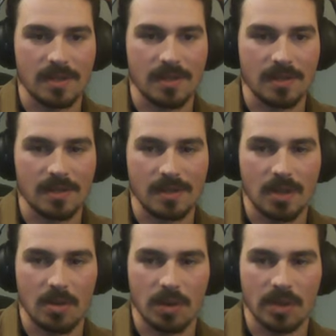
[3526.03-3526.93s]
You know,
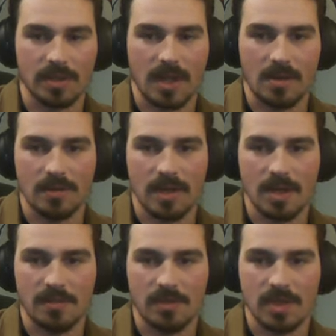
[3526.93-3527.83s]
it all worked out,
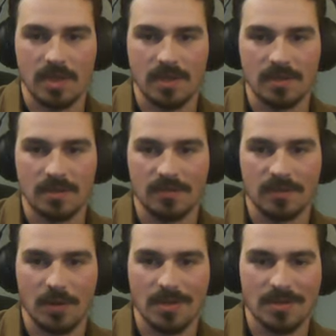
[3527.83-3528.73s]
thankfully.
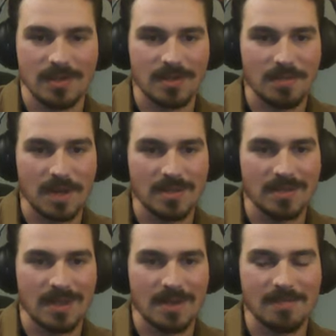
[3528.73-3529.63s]
Focus didn't
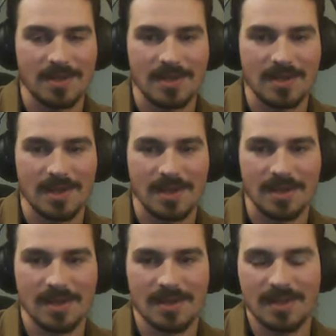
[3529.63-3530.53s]
mess up. And
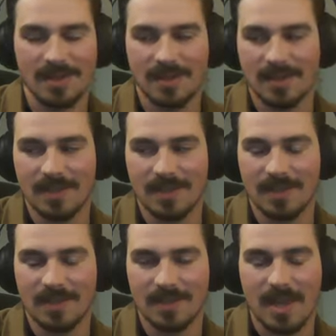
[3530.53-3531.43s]
mm-hmm.
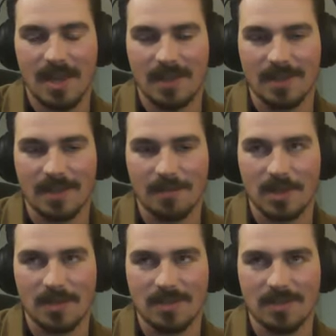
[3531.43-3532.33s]
yeah, I
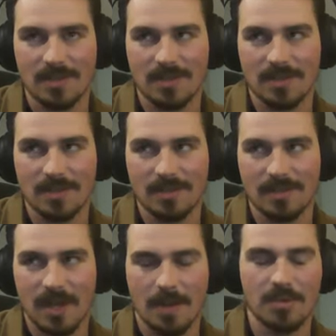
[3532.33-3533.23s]
mean,
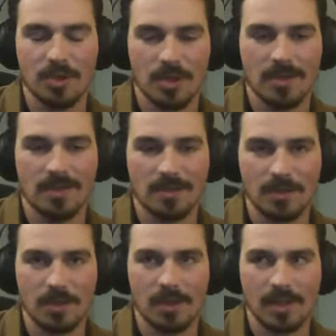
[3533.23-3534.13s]
I'm sure
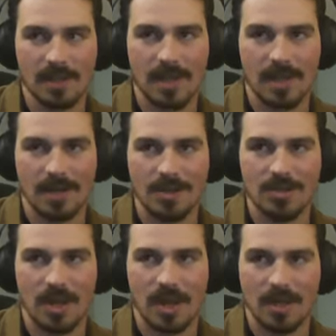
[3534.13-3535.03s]
you could get that kind of
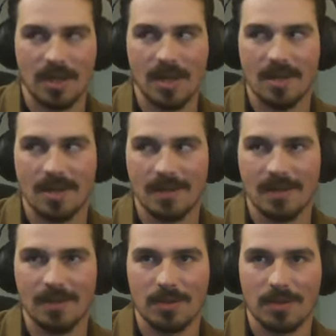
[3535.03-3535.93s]
shot again
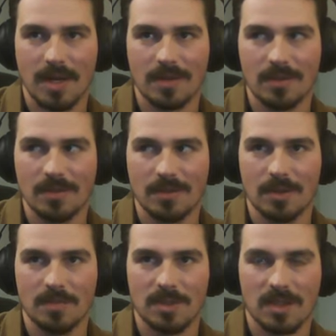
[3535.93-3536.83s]
under the right
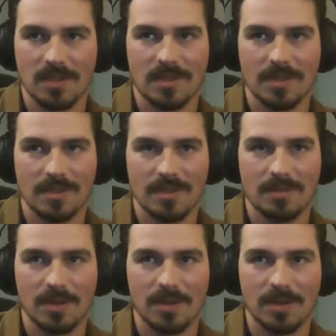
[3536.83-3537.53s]
circumstances.